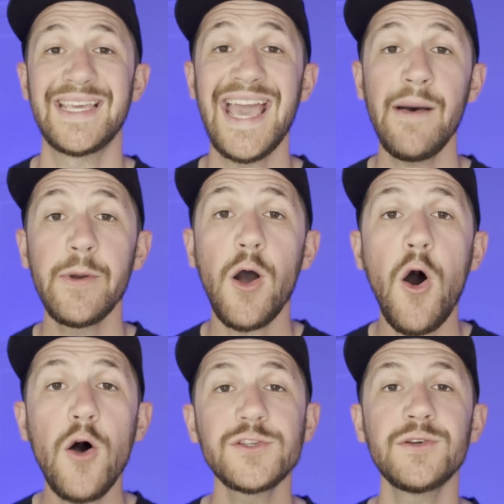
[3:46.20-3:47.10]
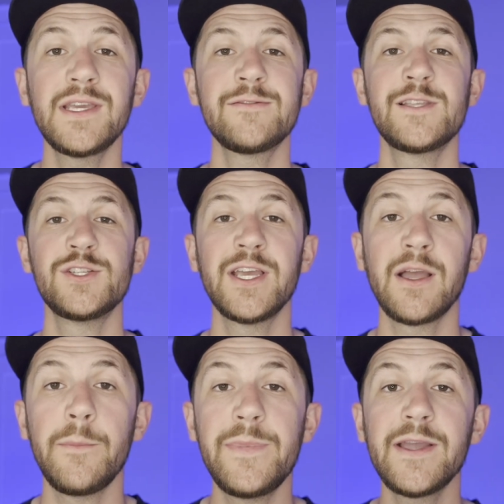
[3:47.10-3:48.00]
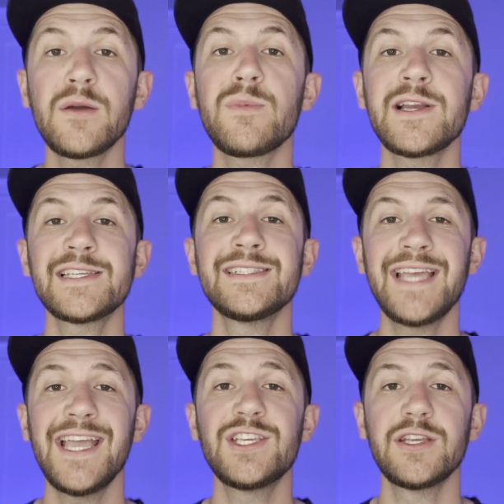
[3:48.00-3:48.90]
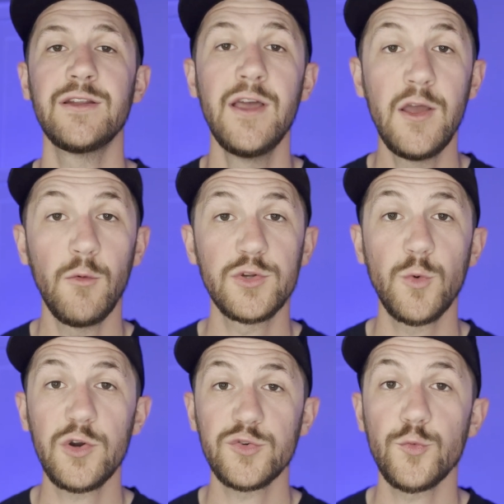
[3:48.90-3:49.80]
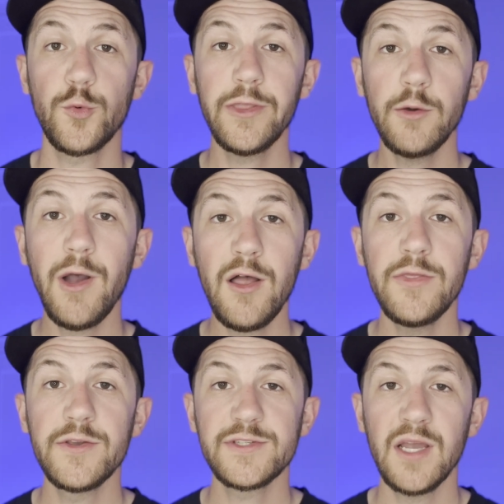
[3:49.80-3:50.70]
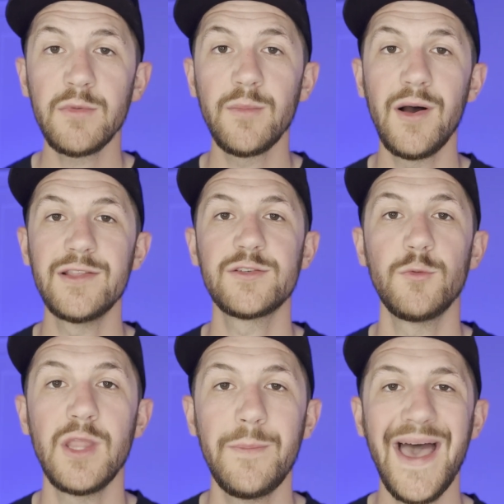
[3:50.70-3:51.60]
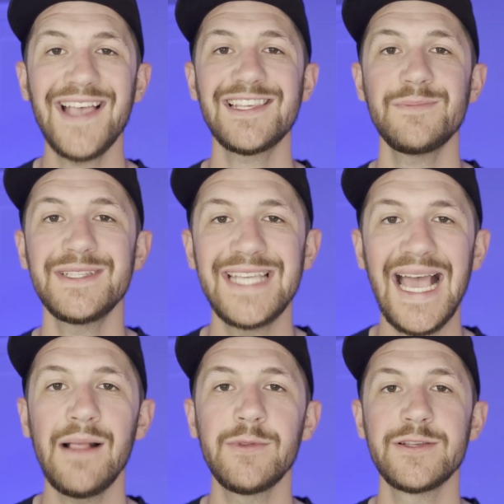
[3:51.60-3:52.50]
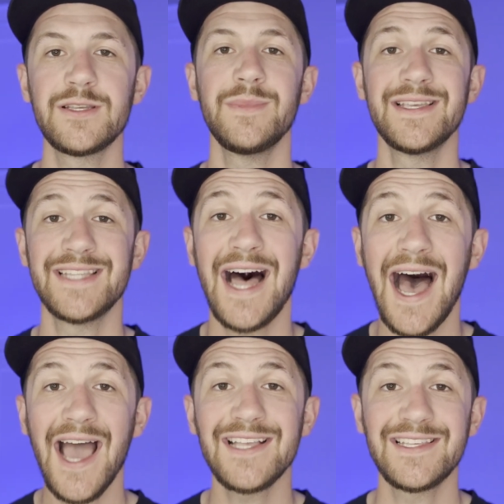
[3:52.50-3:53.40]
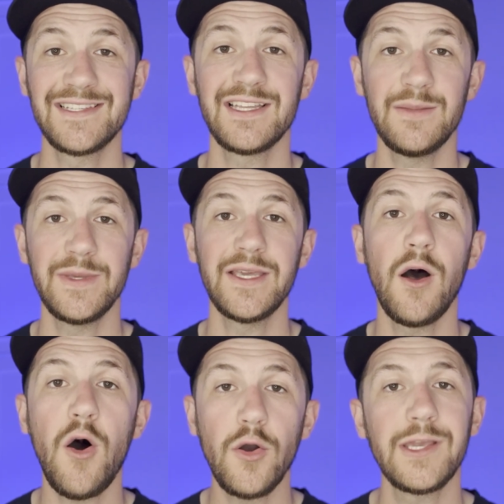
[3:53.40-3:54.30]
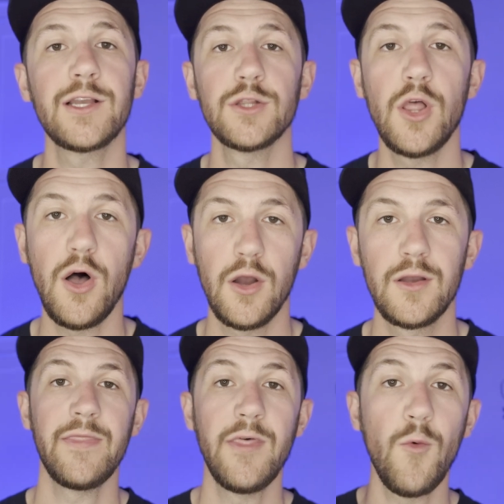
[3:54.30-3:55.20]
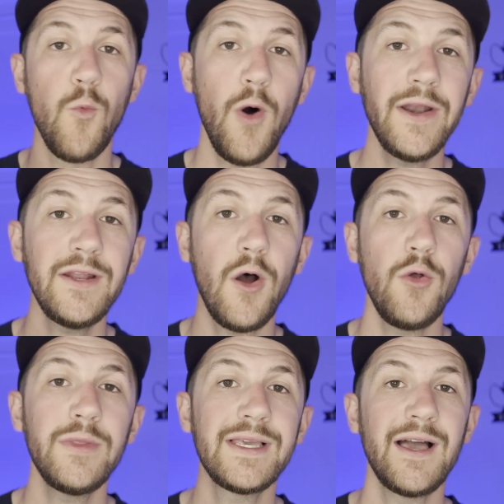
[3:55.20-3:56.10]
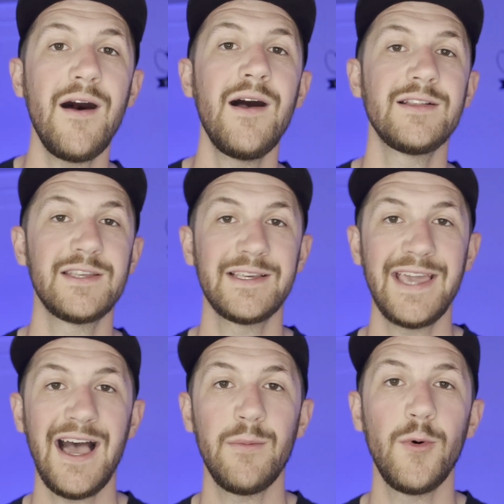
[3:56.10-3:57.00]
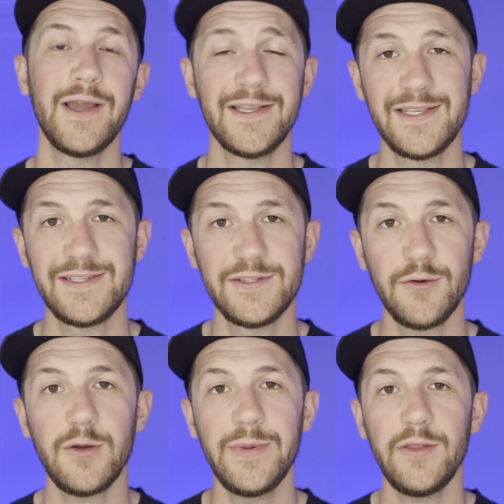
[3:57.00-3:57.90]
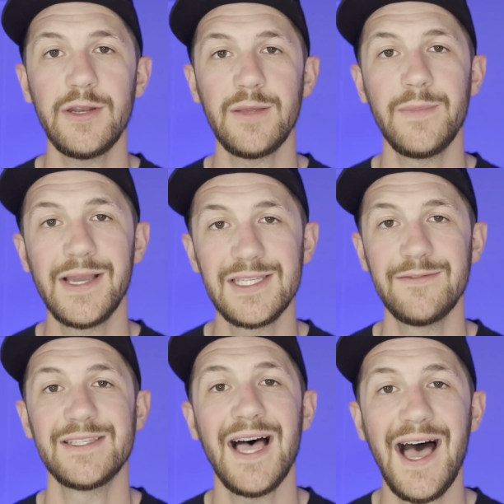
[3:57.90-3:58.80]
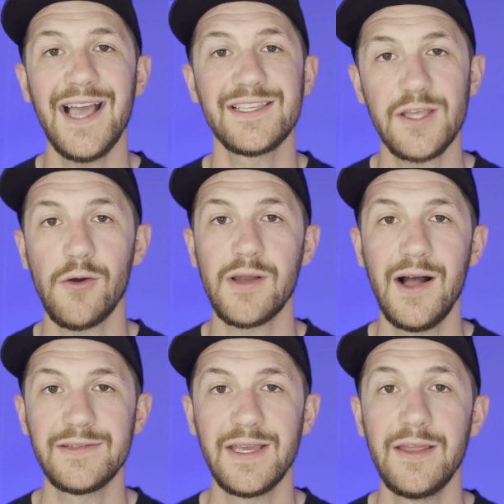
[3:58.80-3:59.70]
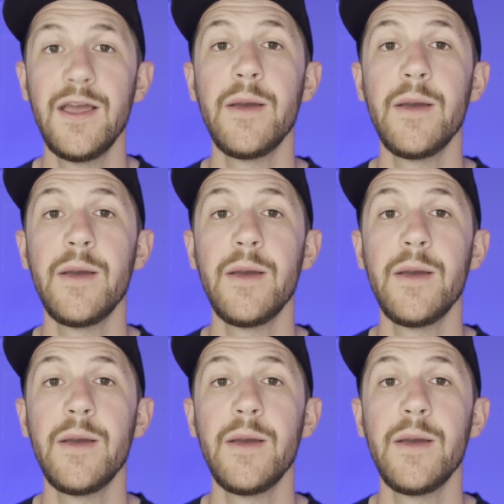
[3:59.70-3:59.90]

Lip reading: The Cowboy also gives the jig a bigger presentation, which works really well in those summer months when the bass's metabolism is the highest it's going to be all year long. The one and only con to the Cowboy is its durability because of its high salt content,